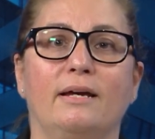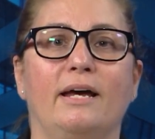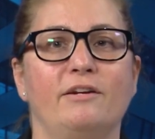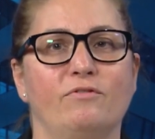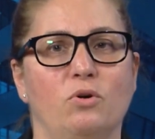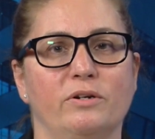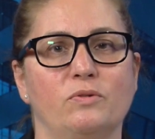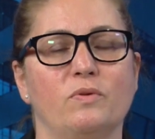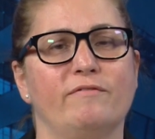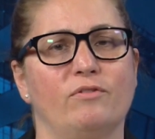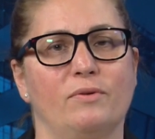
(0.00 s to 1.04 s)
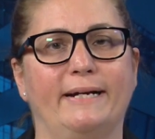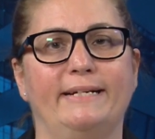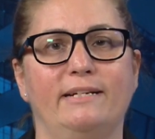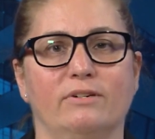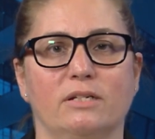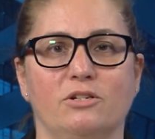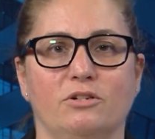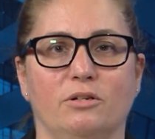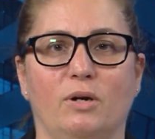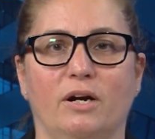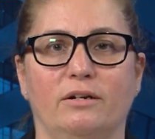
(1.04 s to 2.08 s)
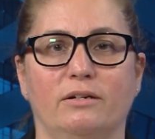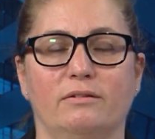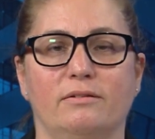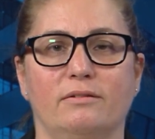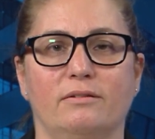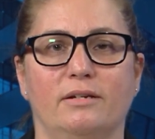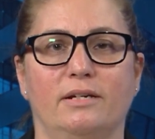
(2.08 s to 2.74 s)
and of course with a variety of external partners.